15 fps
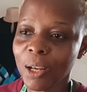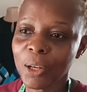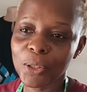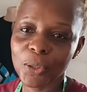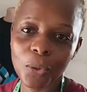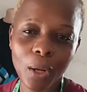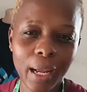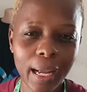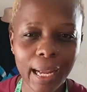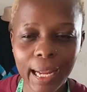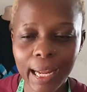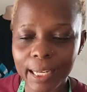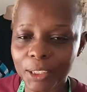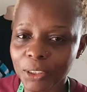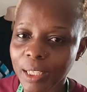So
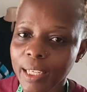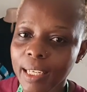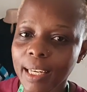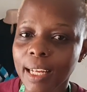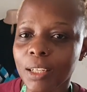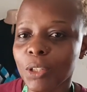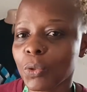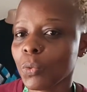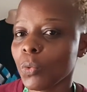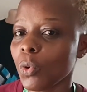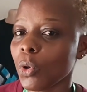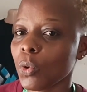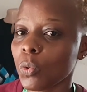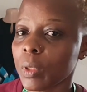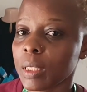I usually like to
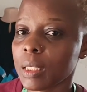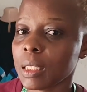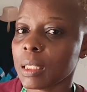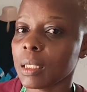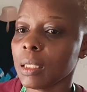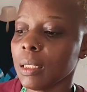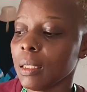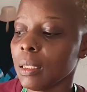work with